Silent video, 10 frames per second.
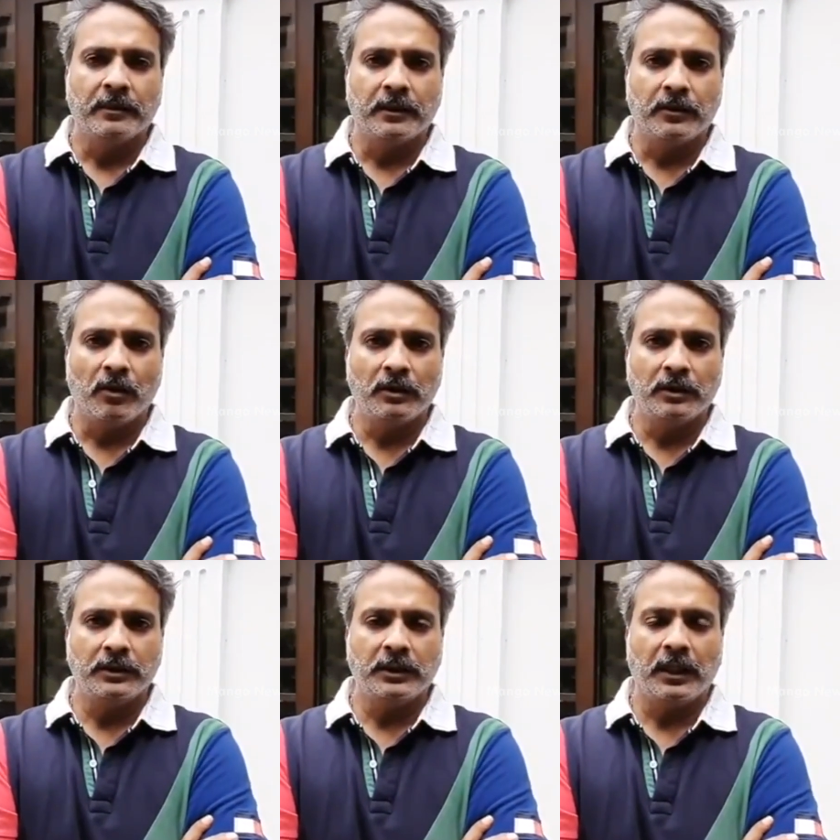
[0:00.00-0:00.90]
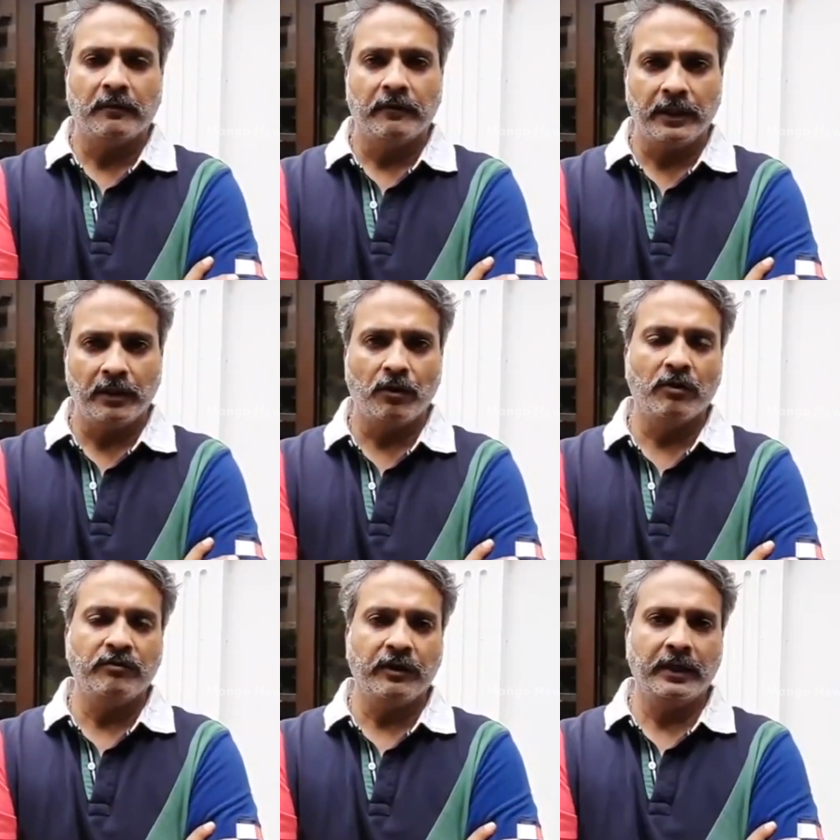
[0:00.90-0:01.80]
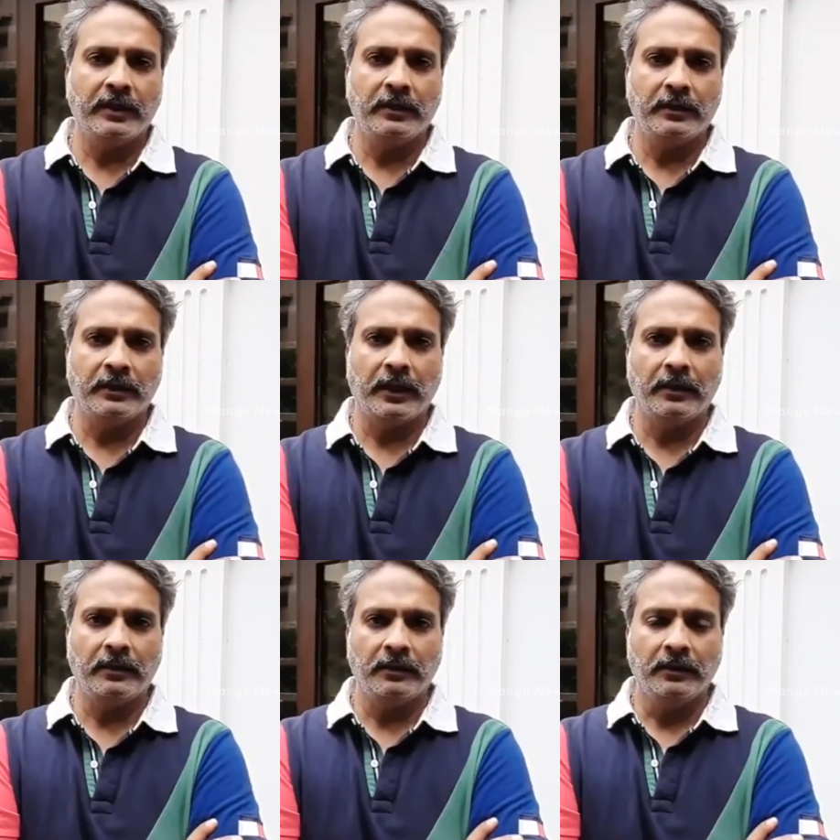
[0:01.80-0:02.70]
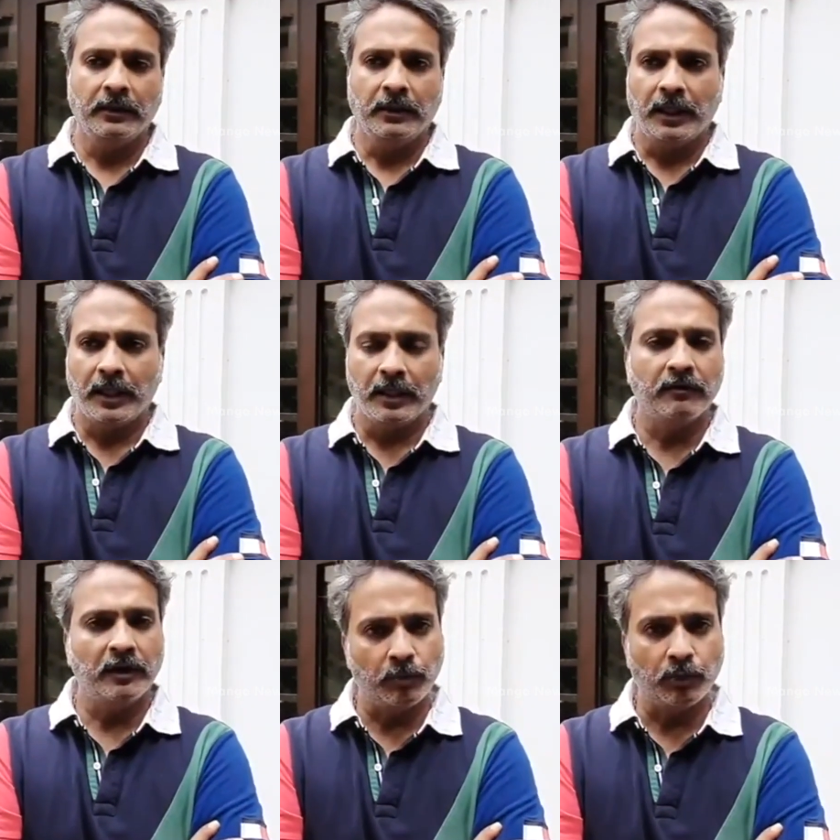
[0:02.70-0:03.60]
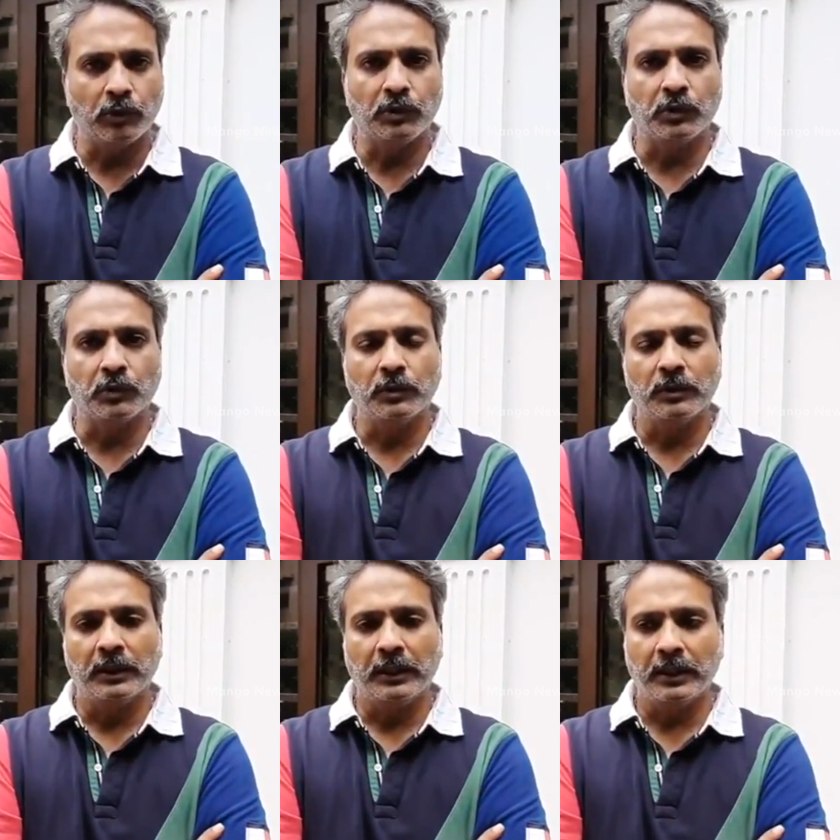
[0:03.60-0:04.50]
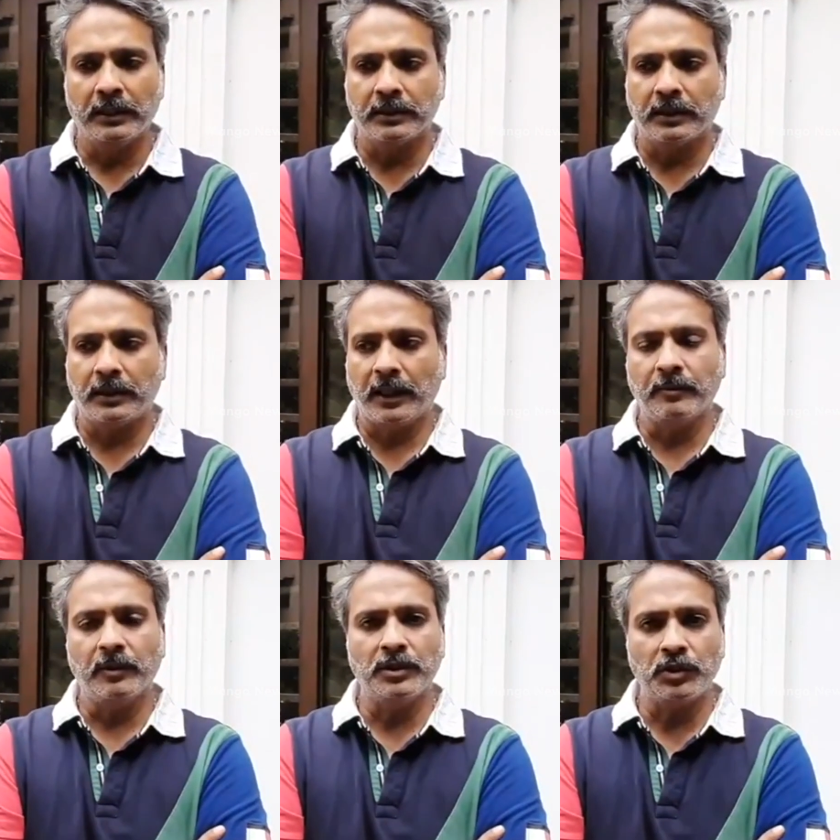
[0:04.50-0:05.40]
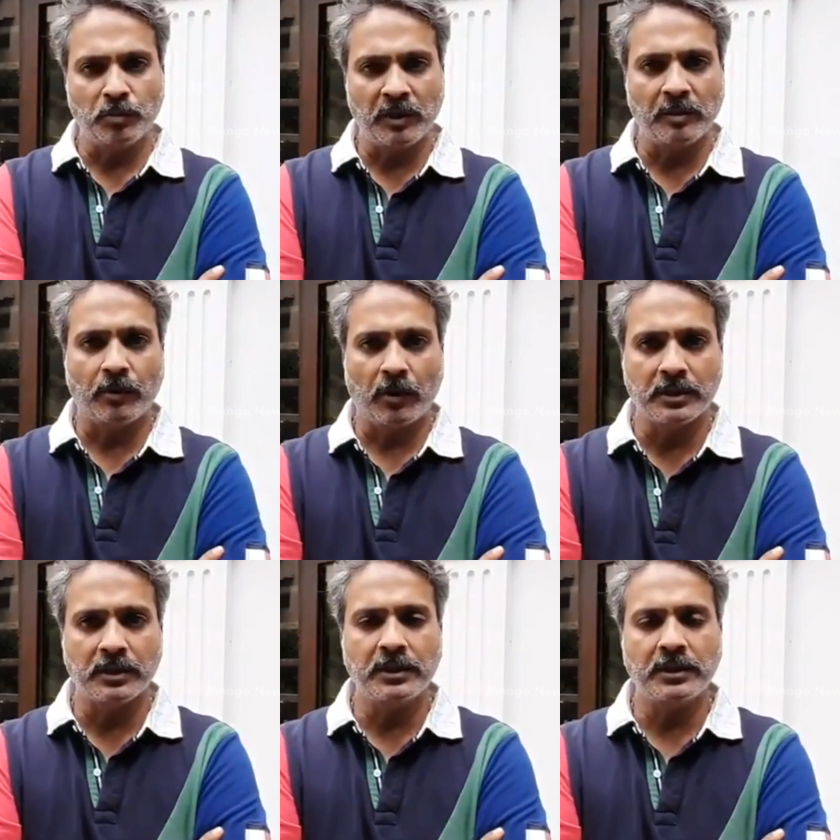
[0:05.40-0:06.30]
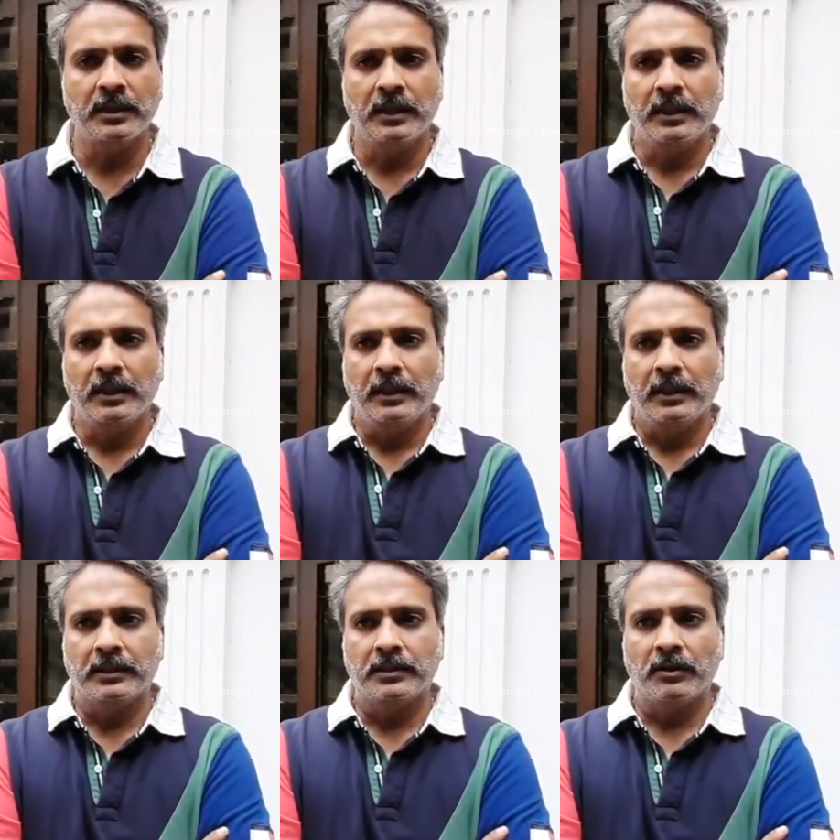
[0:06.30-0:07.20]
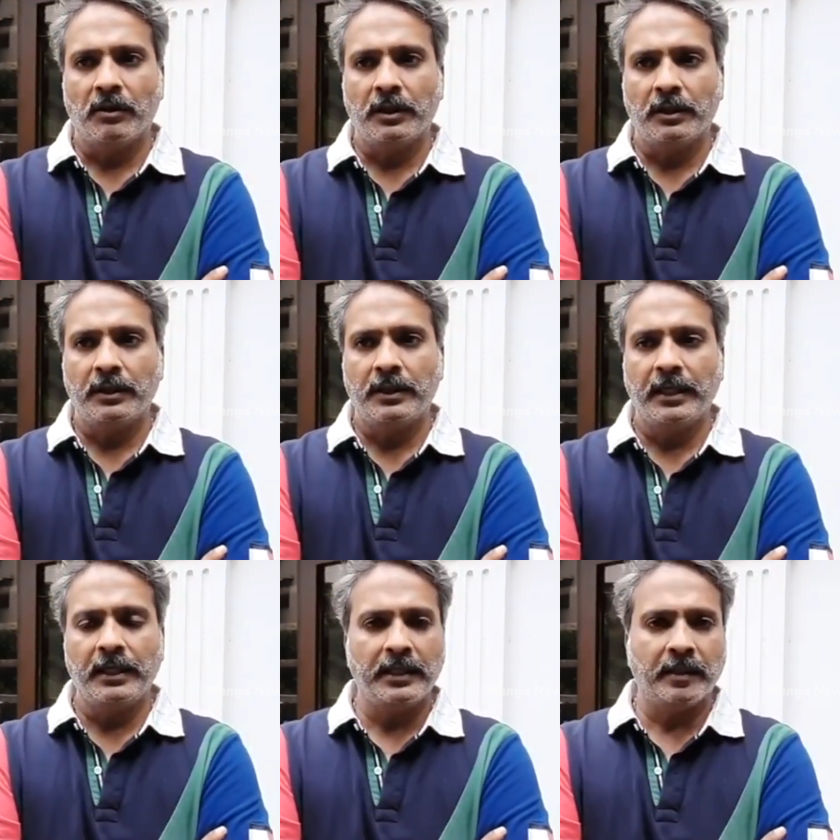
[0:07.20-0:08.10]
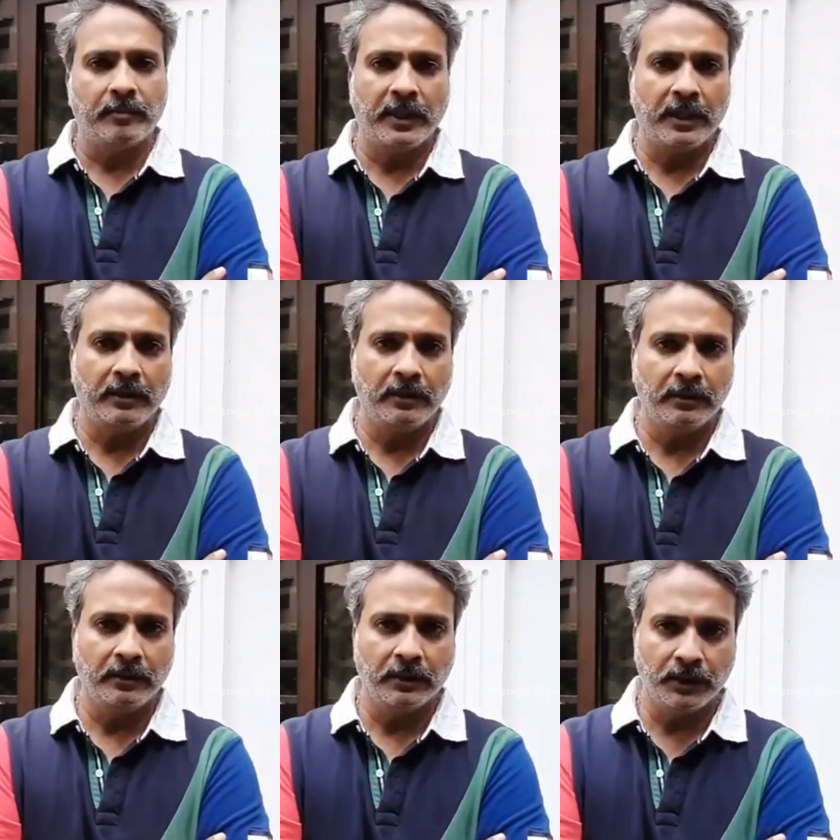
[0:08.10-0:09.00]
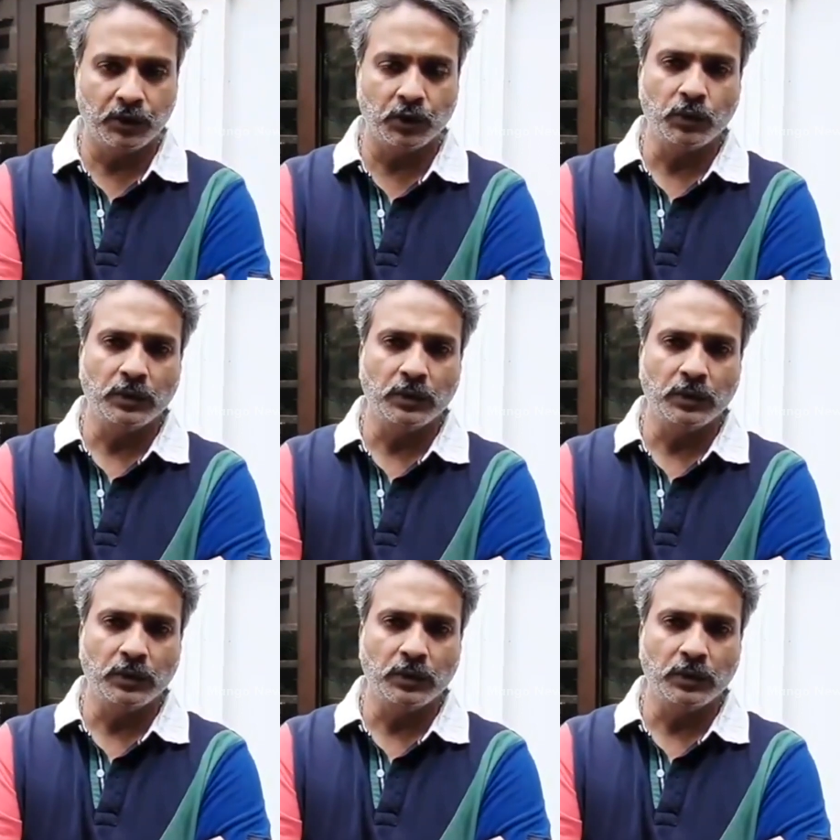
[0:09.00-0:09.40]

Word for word: The doctors are very confident that he will pull through. It is a time-consuming process. It's not a daily update issue.